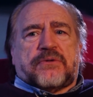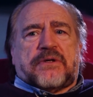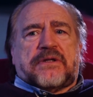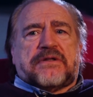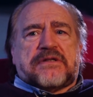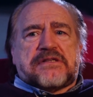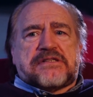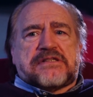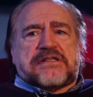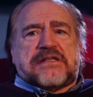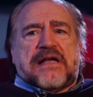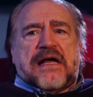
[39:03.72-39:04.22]
to
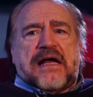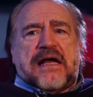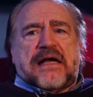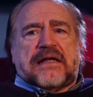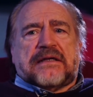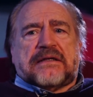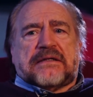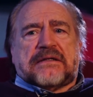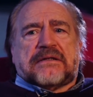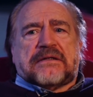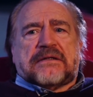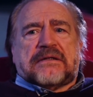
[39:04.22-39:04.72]

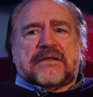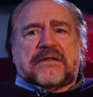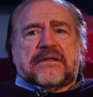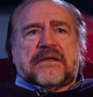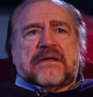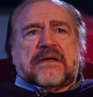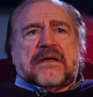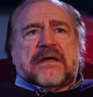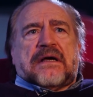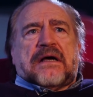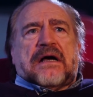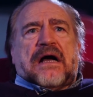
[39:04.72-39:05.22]
understand
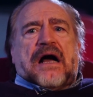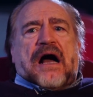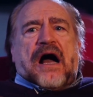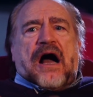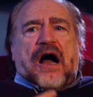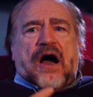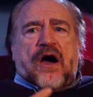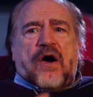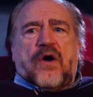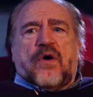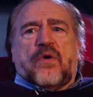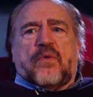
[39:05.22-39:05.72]

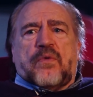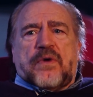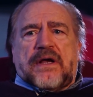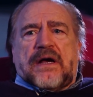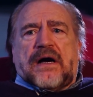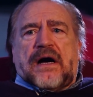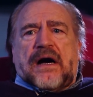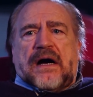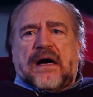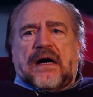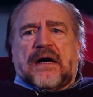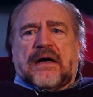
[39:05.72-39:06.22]
how
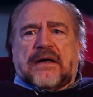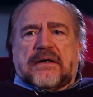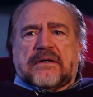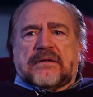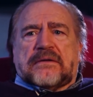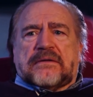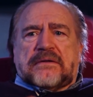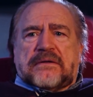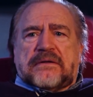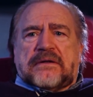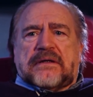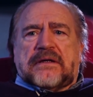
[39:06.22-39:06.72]
we are
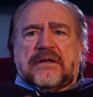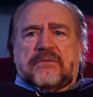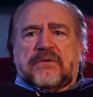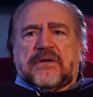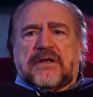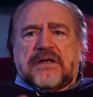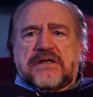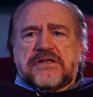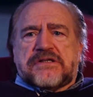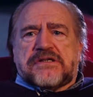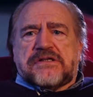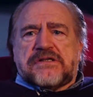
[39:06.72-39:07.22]
in
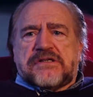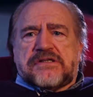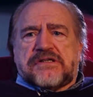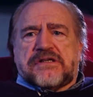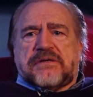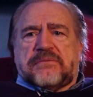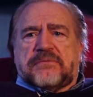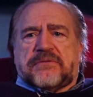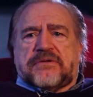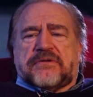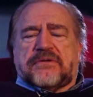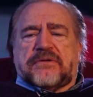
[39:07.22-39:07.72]

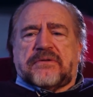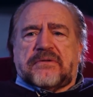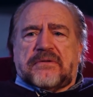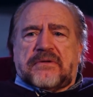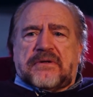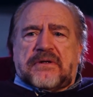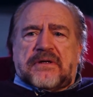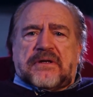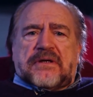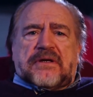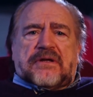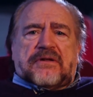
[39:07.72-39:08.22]
relationship to
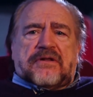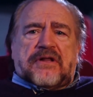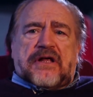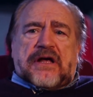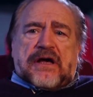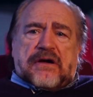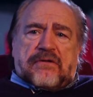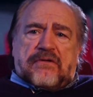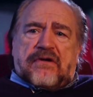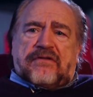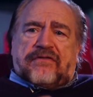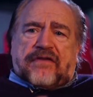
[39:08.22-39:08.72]
the
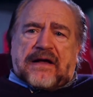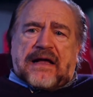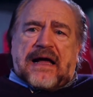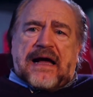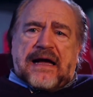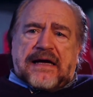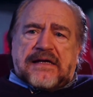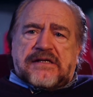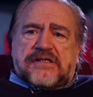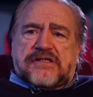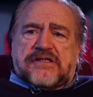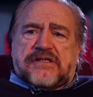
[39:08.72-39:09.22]
horrific
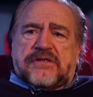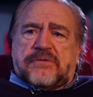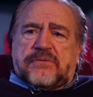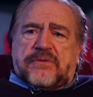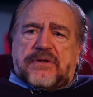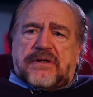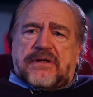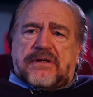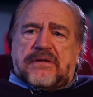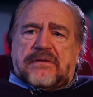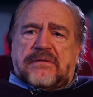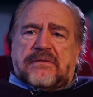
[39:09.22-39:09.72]
acts that
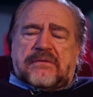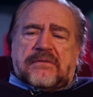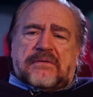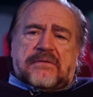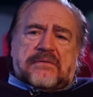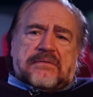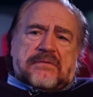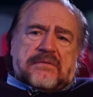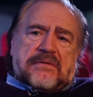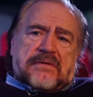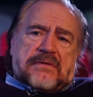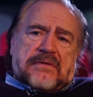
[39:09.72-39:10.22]

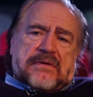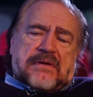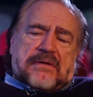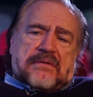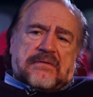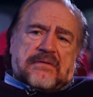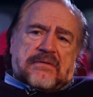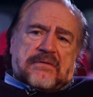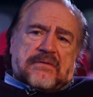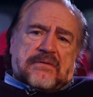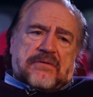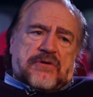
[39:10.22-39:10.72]

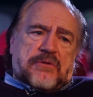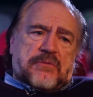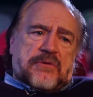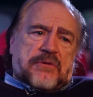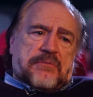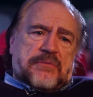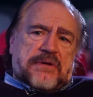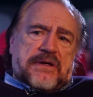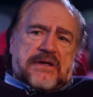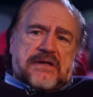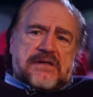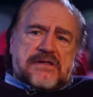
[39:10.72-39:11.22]

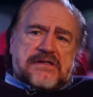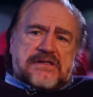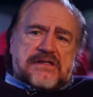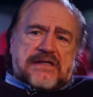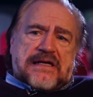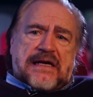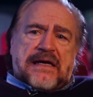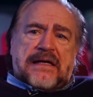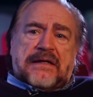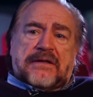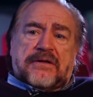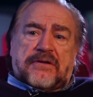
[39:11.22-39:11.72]
human beings
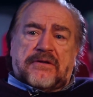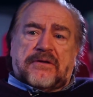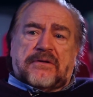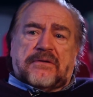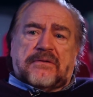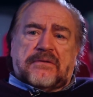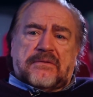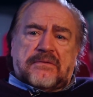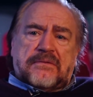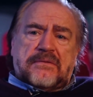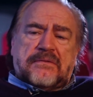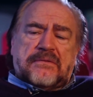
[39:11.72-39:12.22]
can
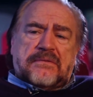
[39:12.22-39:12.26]
do.